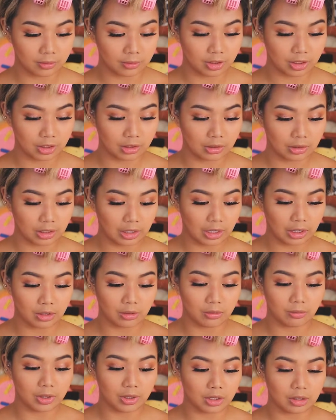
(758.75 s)
Like how
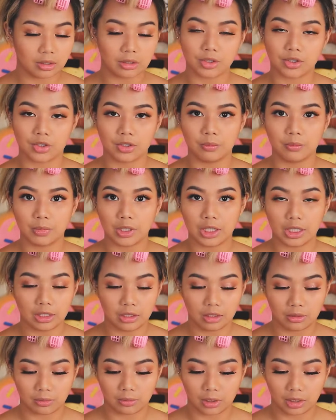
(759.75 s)
we all should be
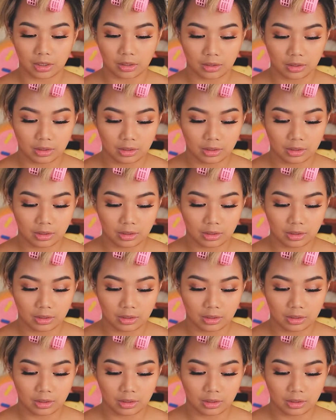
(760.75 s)
anyway.